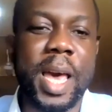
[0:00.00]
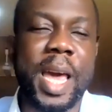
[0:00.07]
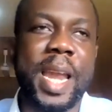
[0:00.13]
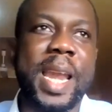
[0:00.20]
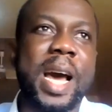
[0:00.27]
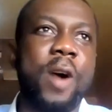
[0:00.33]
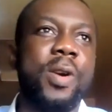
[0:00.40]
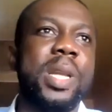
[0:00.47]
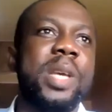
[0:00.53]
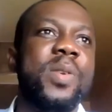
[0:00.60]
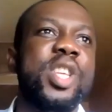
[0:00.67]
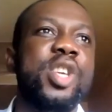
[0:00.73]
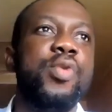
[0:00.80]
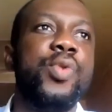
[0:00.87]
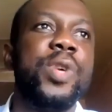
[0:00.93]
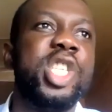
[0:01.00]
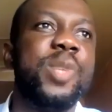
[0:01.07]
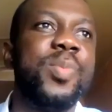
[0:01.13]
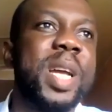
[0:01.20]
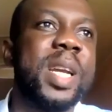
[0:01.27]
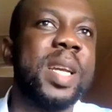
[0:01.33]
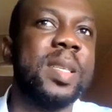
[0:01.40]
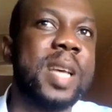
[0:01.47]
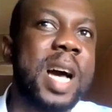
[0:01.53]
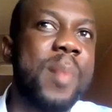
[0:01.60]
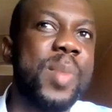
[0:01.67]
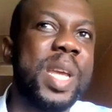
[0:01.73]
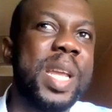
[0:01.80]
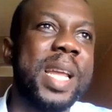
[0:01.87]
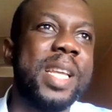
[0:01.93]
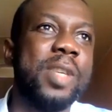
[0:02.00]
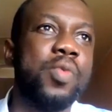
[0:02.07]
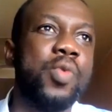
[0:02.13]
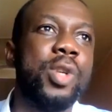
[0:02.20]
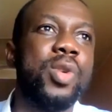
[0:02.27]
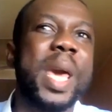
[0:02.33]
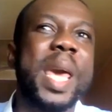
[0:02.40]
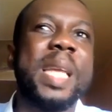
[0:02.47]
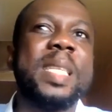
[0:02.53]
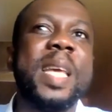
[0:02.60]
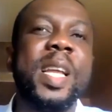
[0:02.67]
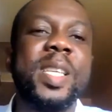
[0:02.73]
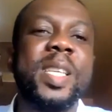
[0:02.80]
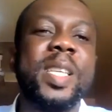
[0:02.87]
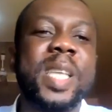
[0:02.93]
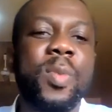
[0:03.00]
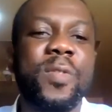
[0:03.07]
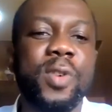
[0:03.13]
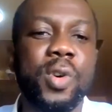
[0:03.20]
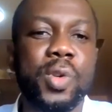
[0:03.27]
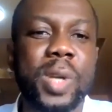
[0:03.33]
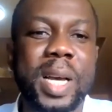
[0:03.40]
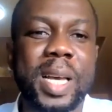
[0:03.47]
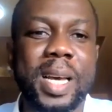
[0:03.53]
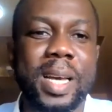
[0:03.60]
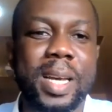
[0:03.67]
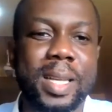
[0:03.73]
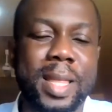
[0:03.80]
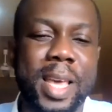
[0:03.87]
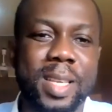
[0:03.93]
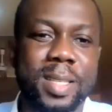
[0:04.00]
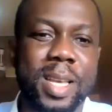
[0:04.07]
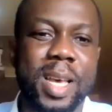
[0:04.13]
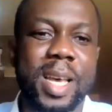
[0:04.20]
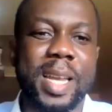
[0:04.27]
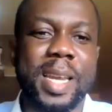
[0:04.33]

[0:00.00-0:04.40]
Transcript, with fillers: And now the new regime that has come in and is going to curtail some of those uh, things.